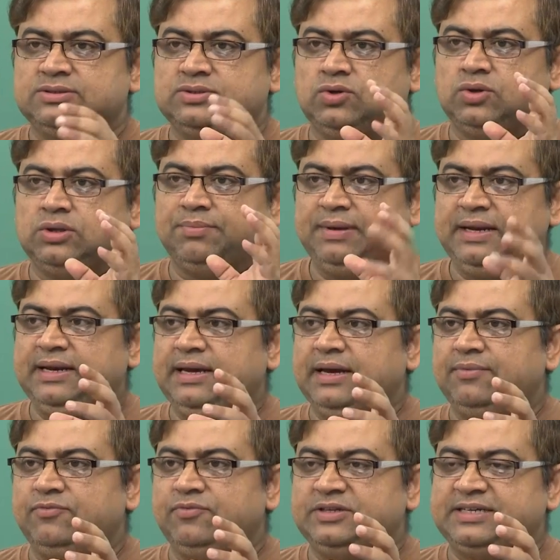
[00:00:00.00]
So, the
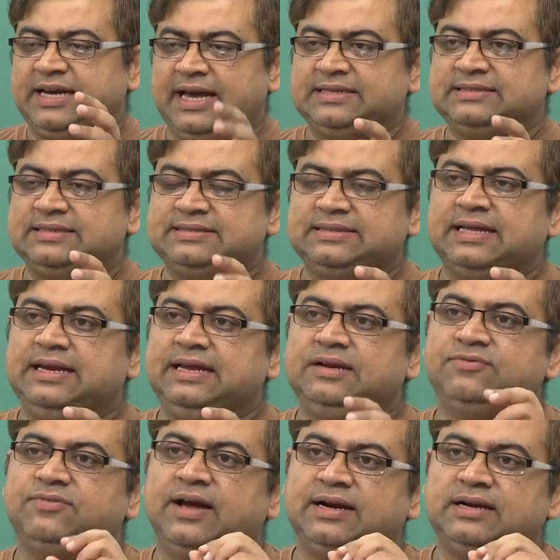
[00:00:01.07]
medium which has the
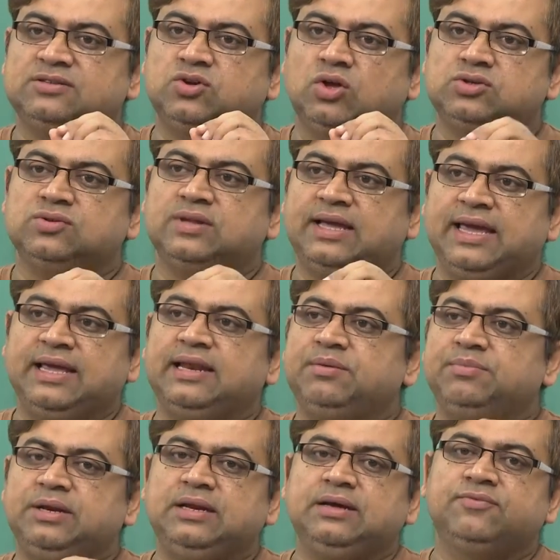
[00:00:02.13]
slurry in fact is also the
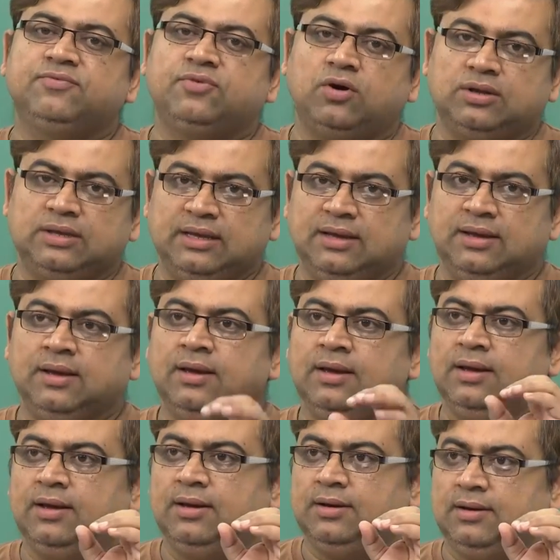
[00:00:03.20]
carrier medium for the,
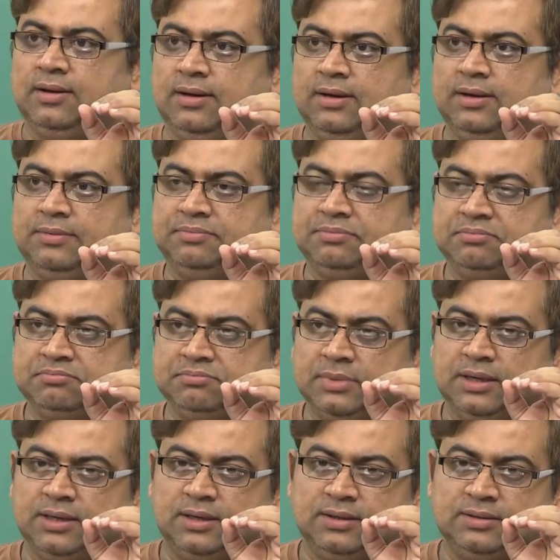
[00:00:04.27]
uh,
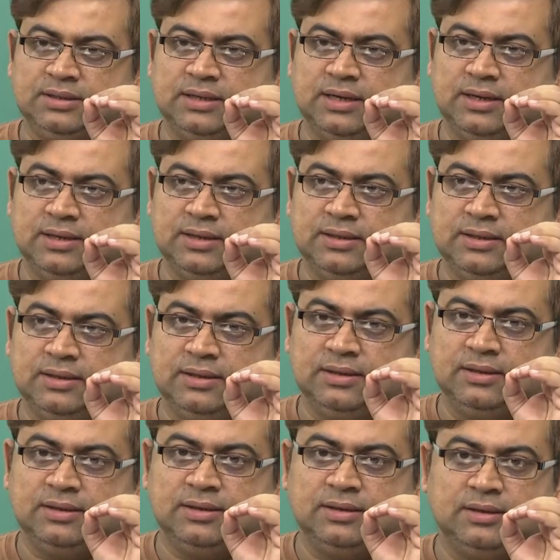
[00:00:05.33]
uh, the,
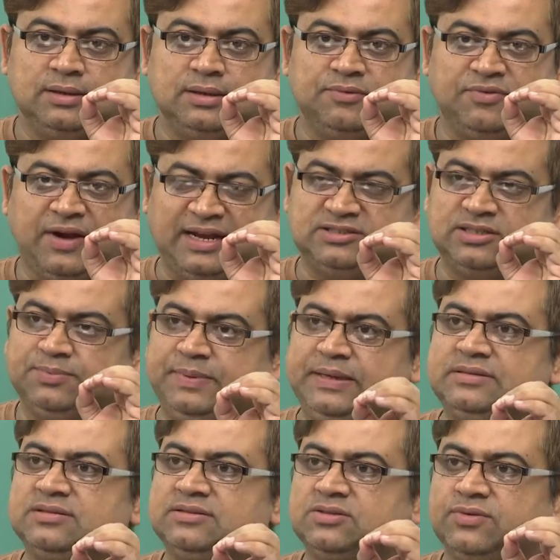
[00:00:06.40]
the
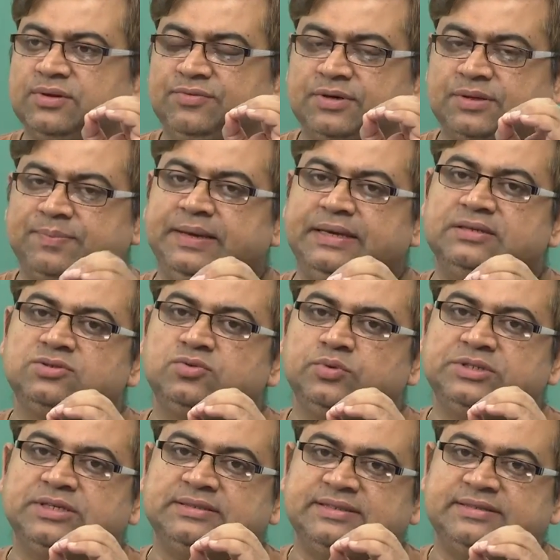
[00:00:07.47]
fractured pieces of the
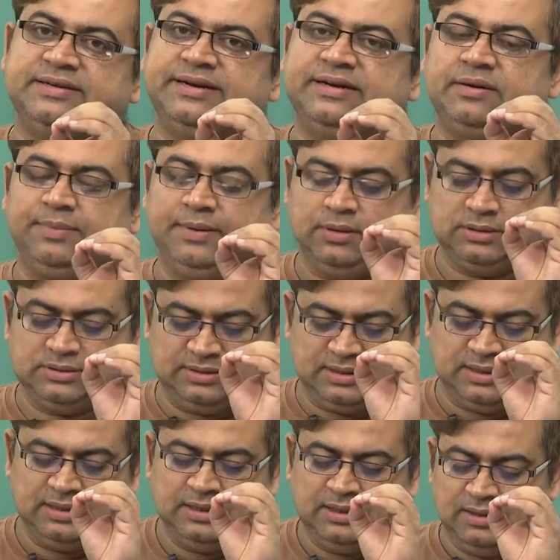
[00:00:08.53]
workpiece which are generated because
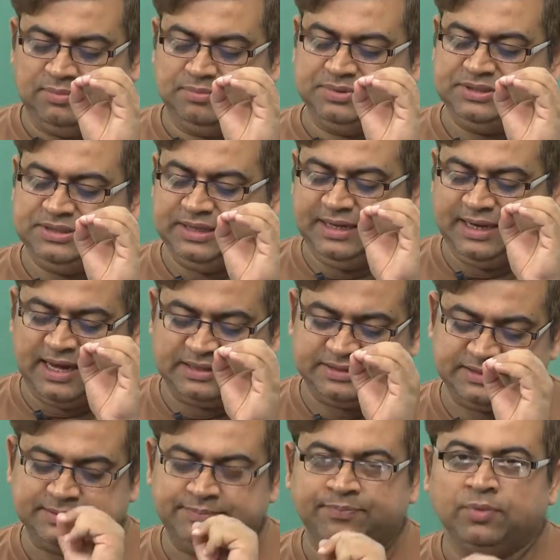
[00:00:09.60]
of the machining
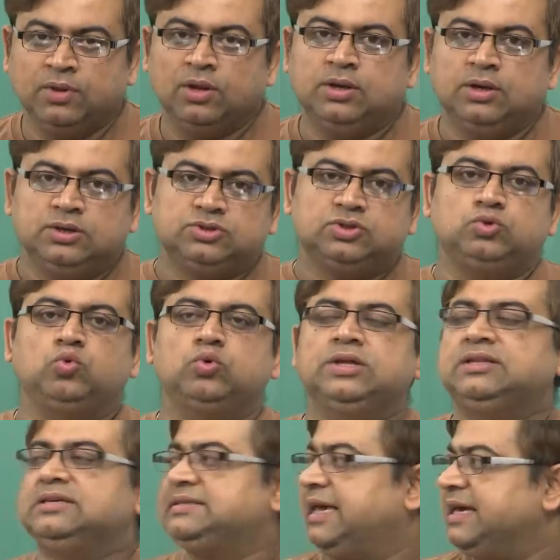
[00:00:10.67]
action. So,
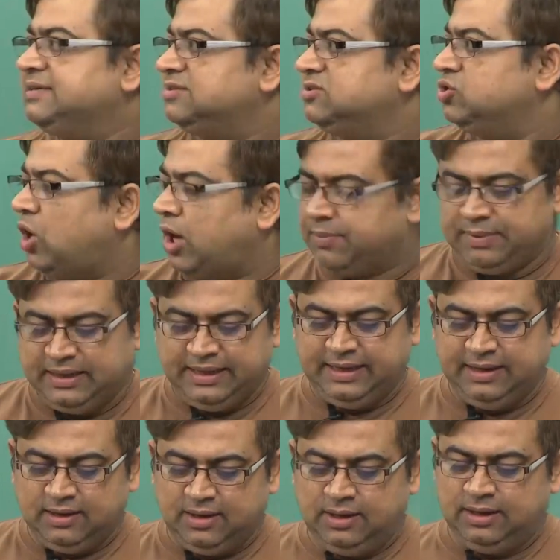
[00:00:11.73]
tool in this case is
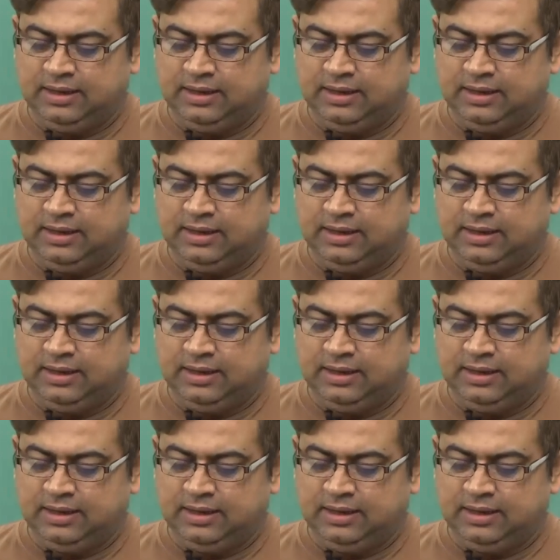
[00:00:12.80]
normally